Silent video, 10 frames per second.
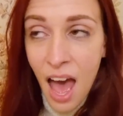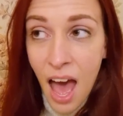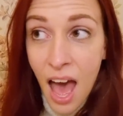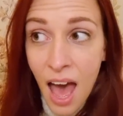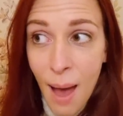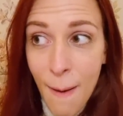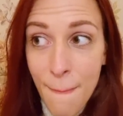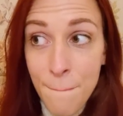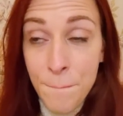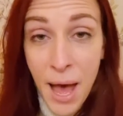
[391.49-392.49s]

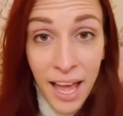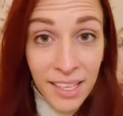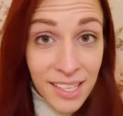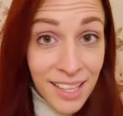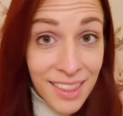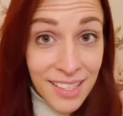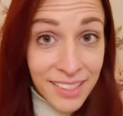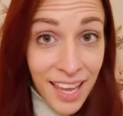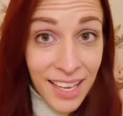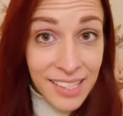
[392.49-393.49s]
But in this
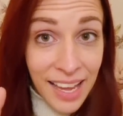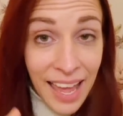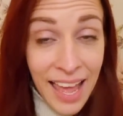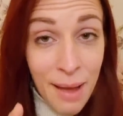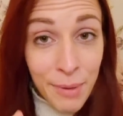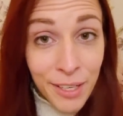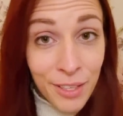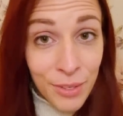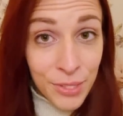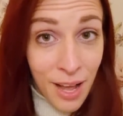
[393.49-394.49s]
case, I am going to
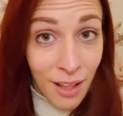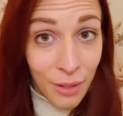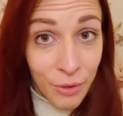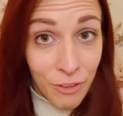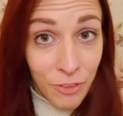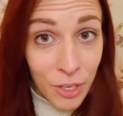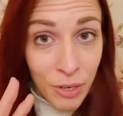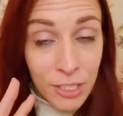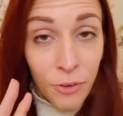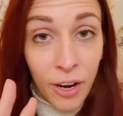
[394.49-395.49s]
use hot glue on the
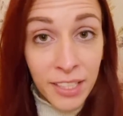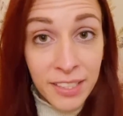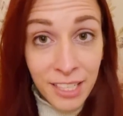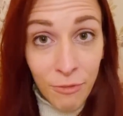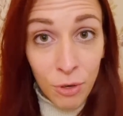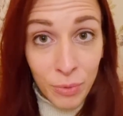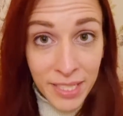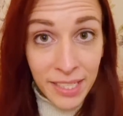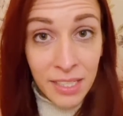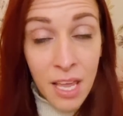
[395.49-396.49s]
figurines for several
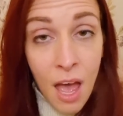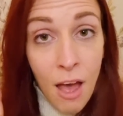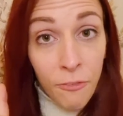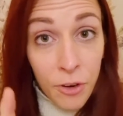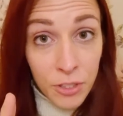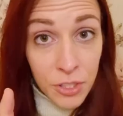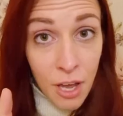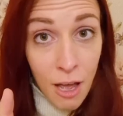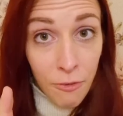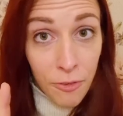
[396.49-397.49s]
reasons. First
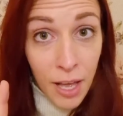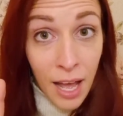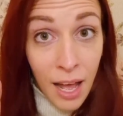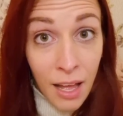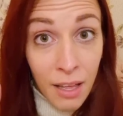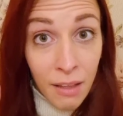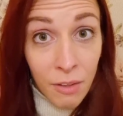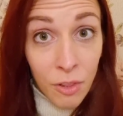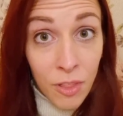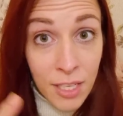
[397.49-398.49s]
off,
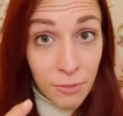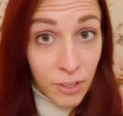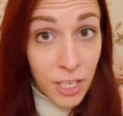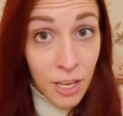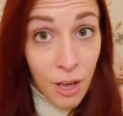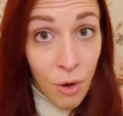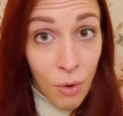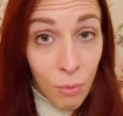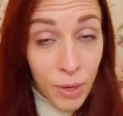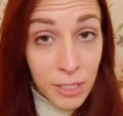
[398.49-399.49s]
this video
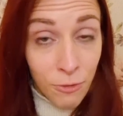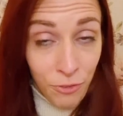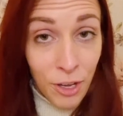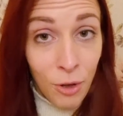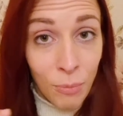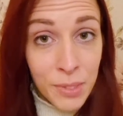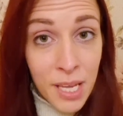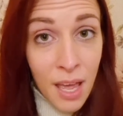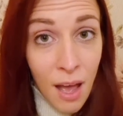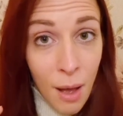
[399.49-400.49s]
was filmed
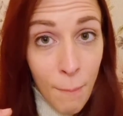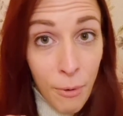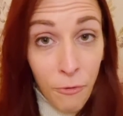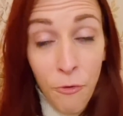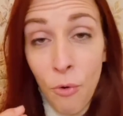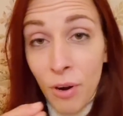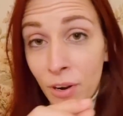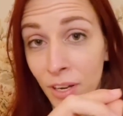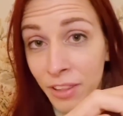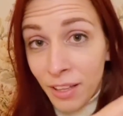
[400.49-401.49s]

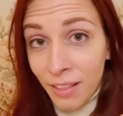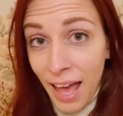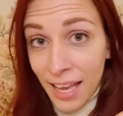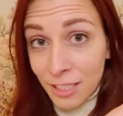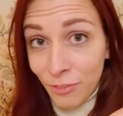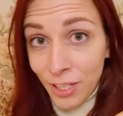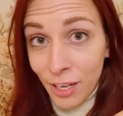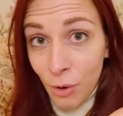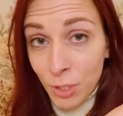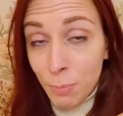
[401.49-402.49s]
before the last
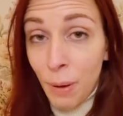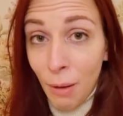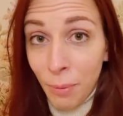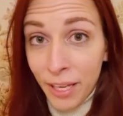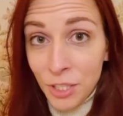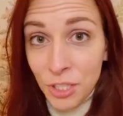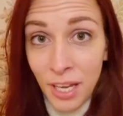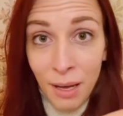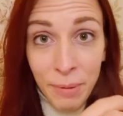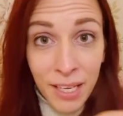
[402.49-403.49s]
video was published.
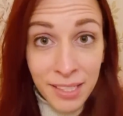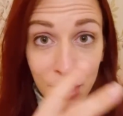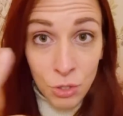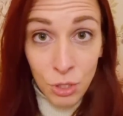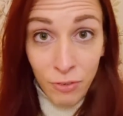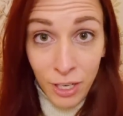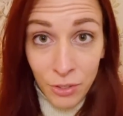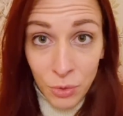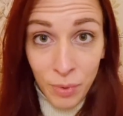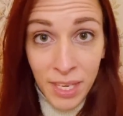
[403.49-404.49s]
Because I do two
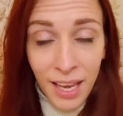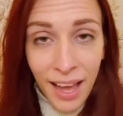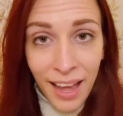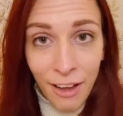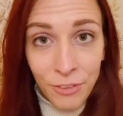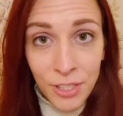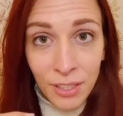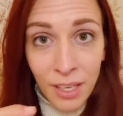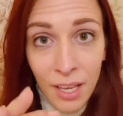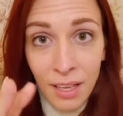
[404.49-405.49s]
videos a week, I have
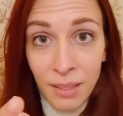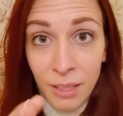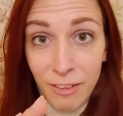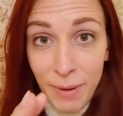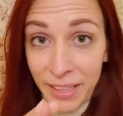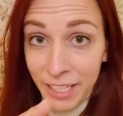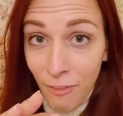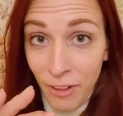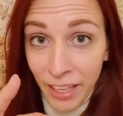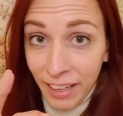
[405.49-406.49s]
to leave
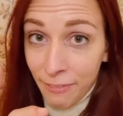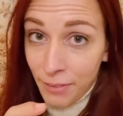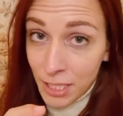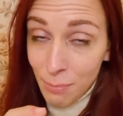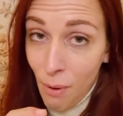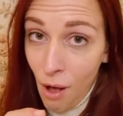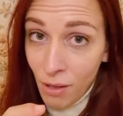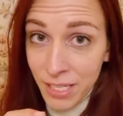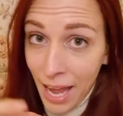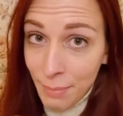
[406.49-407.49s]
myself like a small
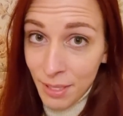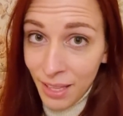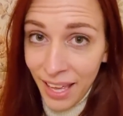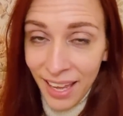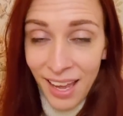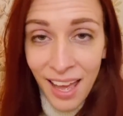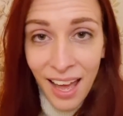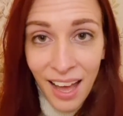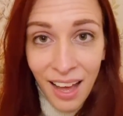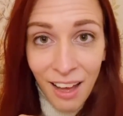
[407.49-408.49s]
time delay
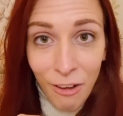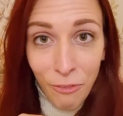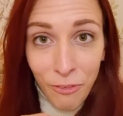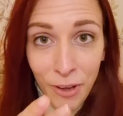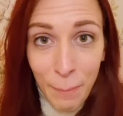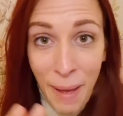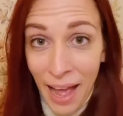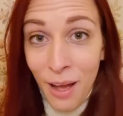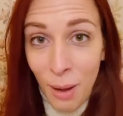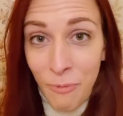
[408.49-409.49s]
of a
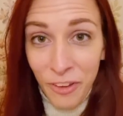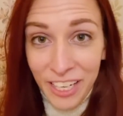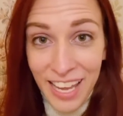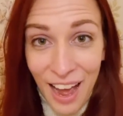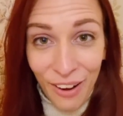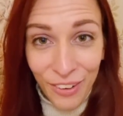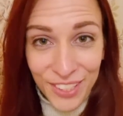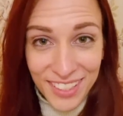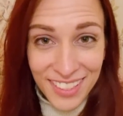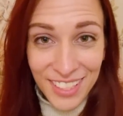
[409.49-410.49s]
backup videos
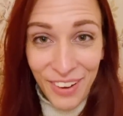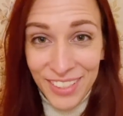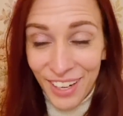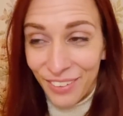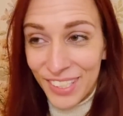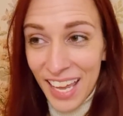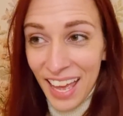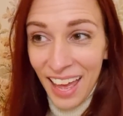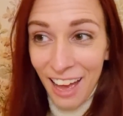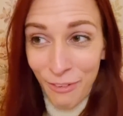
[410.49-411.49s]
so I don't
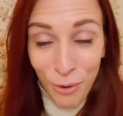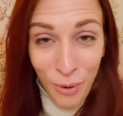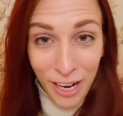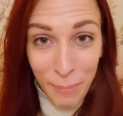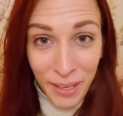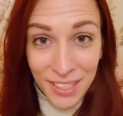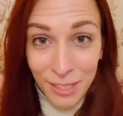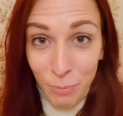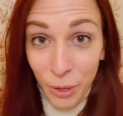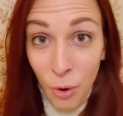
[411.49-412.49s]
ever run up against
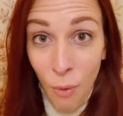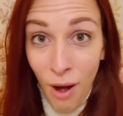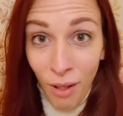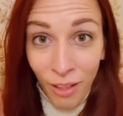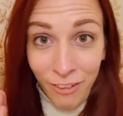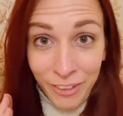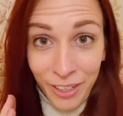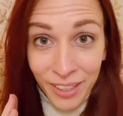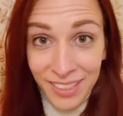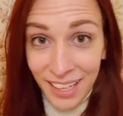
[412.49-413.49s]
a brick wall of
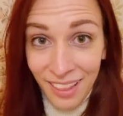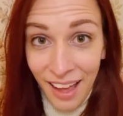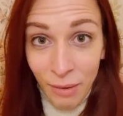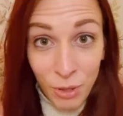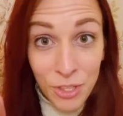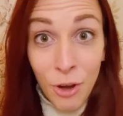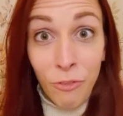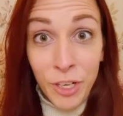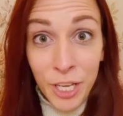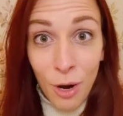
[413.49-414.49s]
a deadline with no
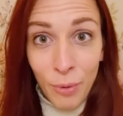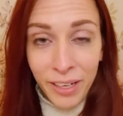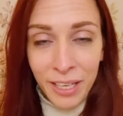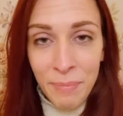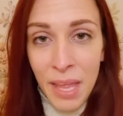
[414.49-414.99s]
video ready.